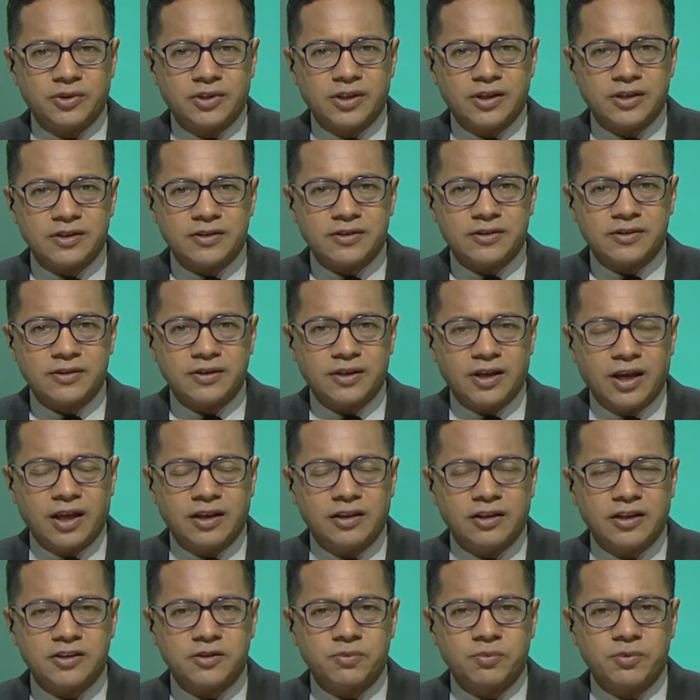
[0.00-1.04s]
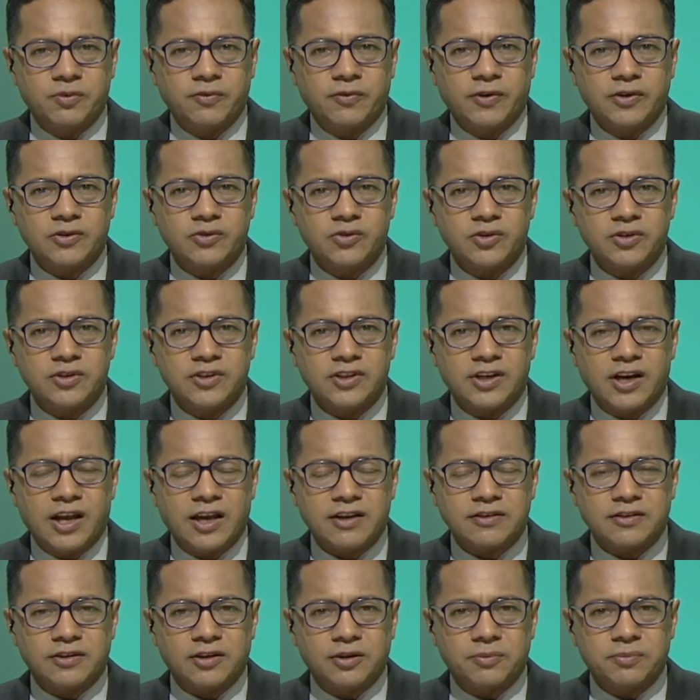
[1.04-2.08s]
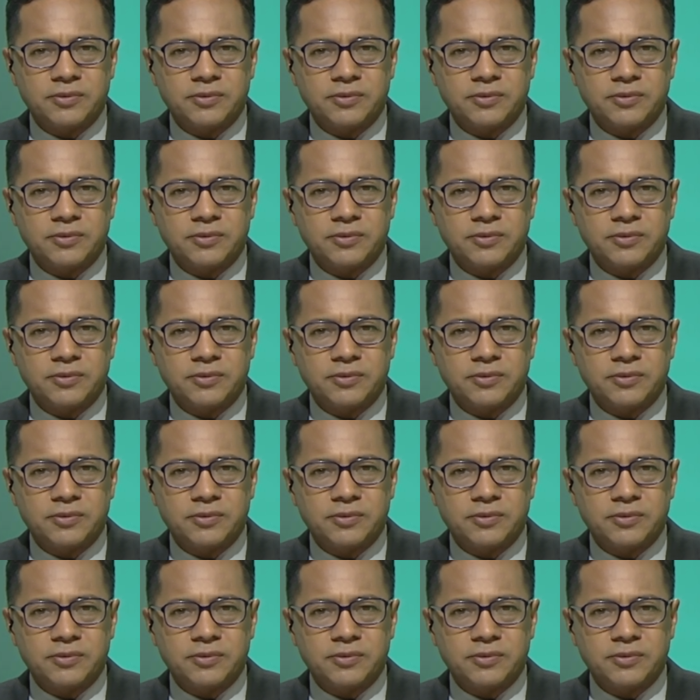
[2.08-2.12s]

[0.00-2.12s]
with us. And let's move on to international